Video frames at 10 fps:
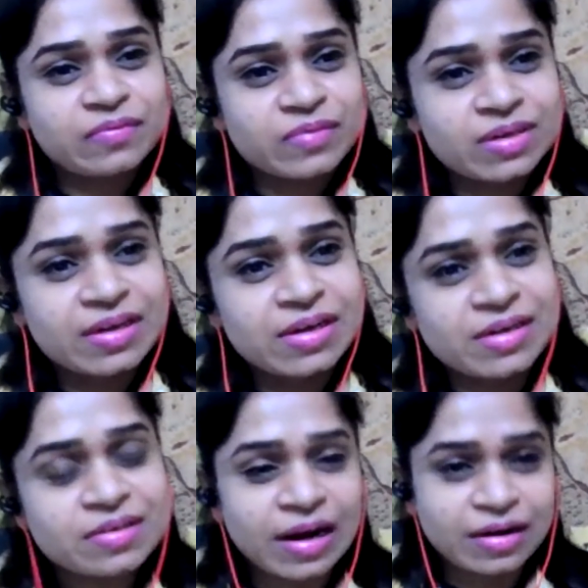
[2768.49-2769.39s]
the
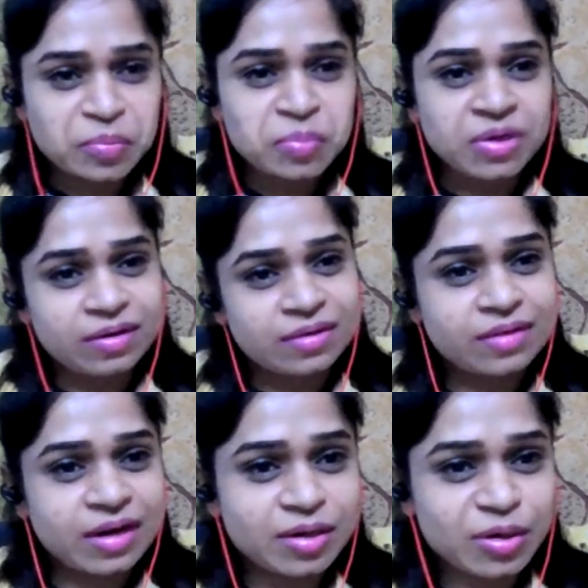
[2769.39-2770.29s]
daily stand-up meetings
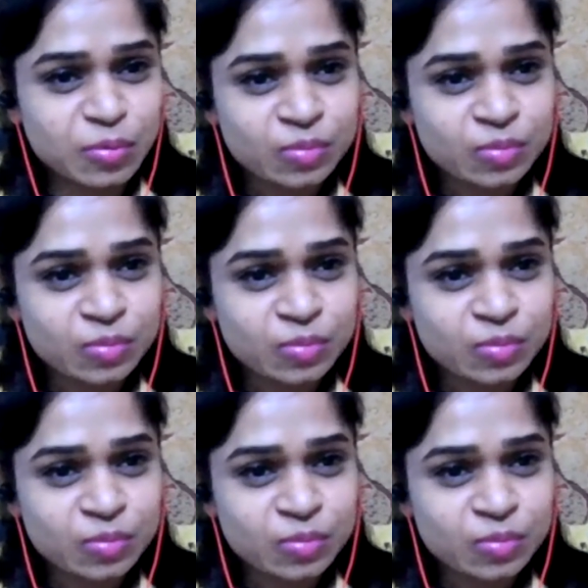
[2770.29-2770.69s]
that they do.